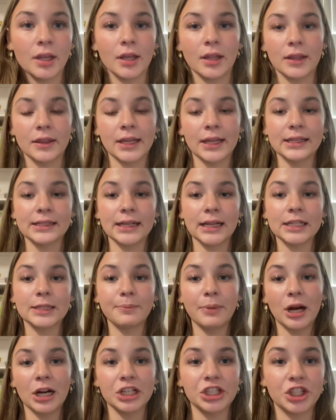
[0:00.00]
They assess
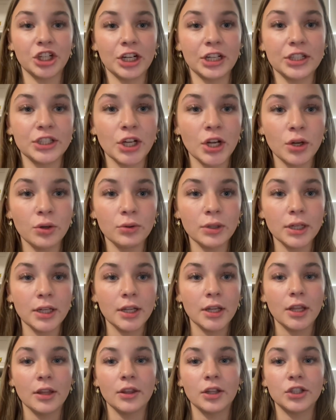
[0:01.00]
posture and tone,
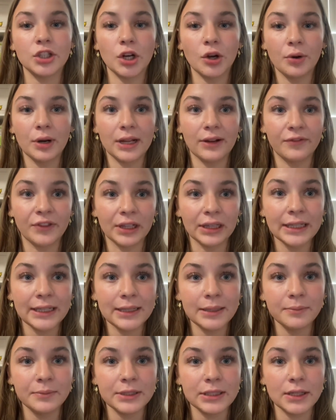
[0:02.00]
the tone of the
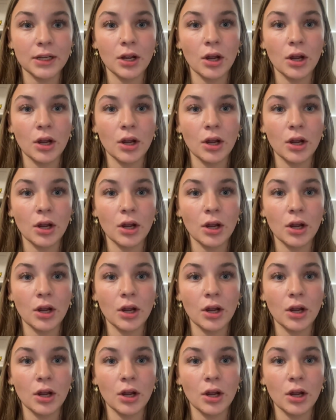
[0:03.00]
limbs,